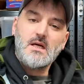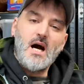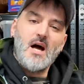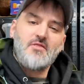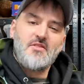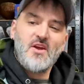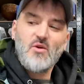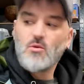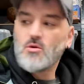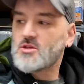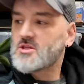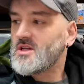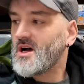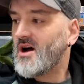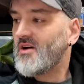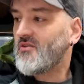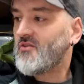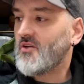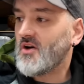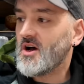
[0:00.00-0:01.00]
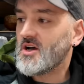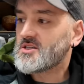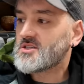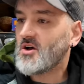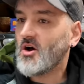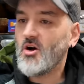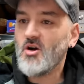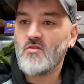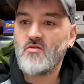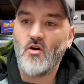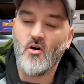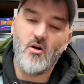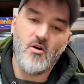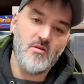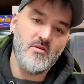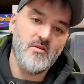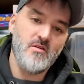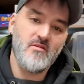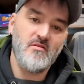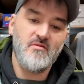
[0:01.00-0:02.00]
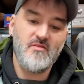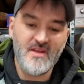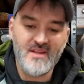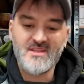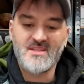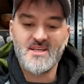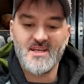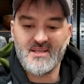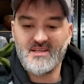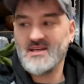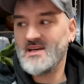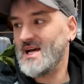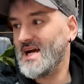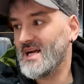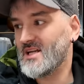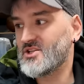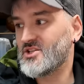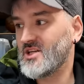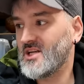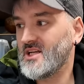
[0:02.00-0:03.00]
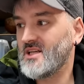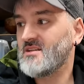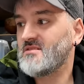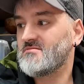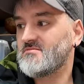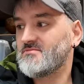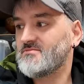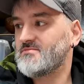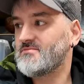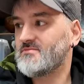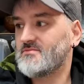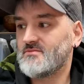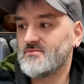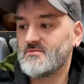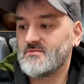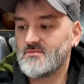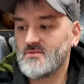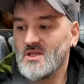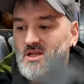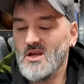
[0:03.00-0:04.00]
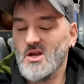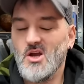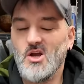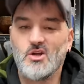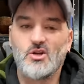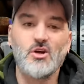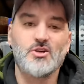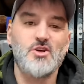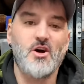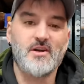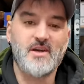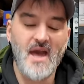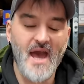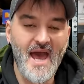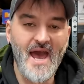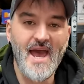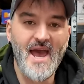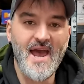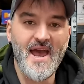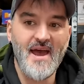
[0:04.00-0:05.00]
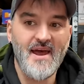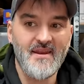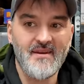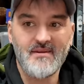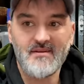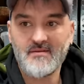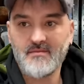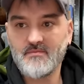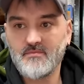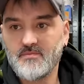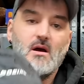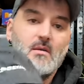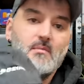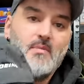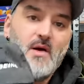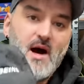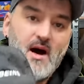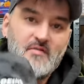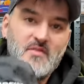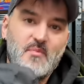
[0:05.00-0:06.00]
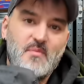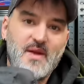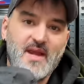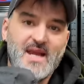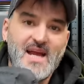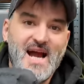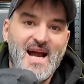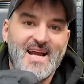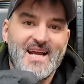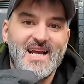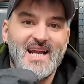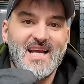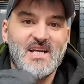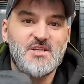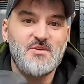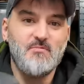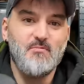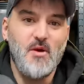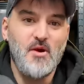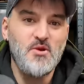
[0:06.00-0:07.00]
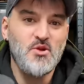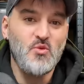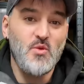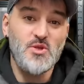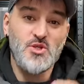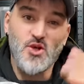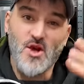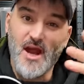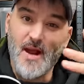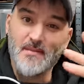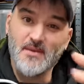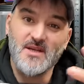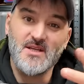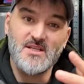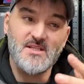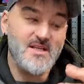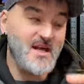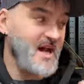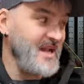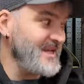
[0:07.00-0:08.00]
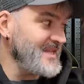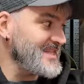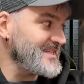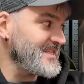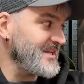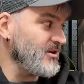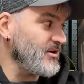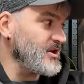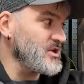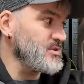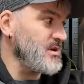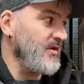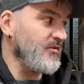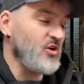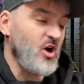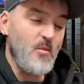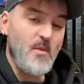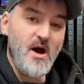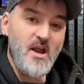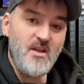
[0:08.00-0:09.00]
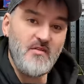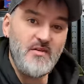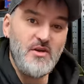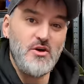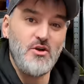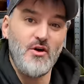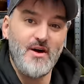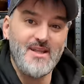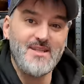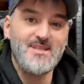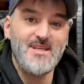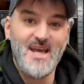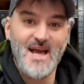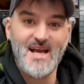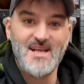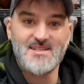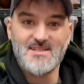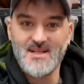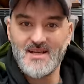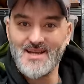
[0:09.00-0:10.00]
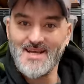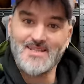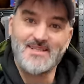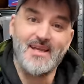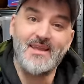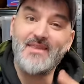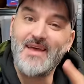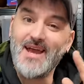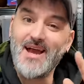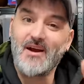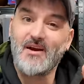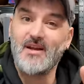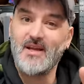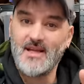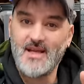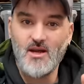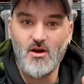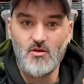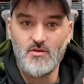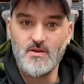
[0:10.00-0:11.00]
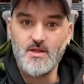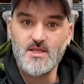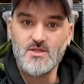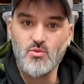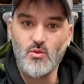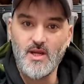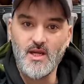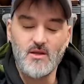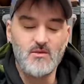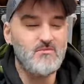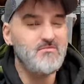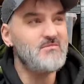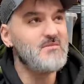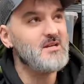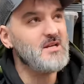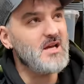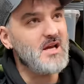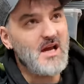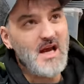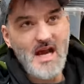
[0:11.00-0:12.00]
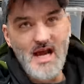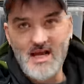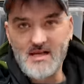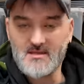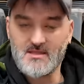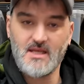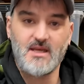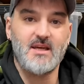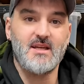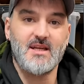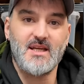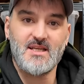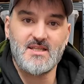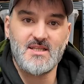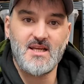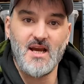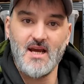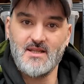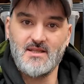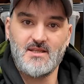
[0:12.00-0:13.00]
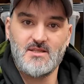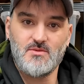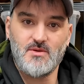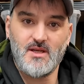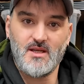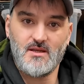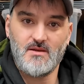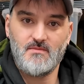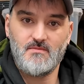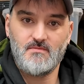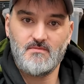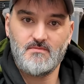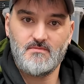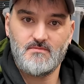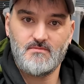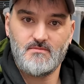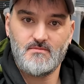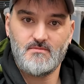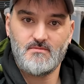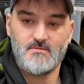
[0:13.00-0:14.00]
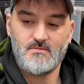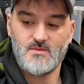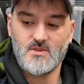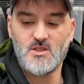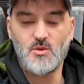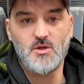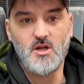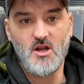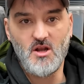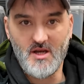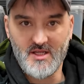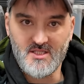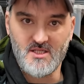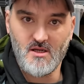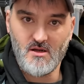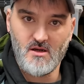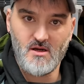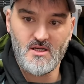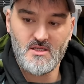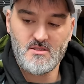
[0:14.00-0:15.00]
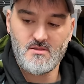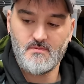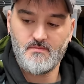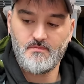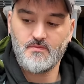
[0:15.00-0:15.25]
I think we'll start first over on Vinted, actually. Because I can! Part of the big hat collection bundle, which I am going to start listing on as well. I've got about another 90 hats to list, and they are going to get on this week. Yeah, they're going to get started this week. I don't want to lie to you guys.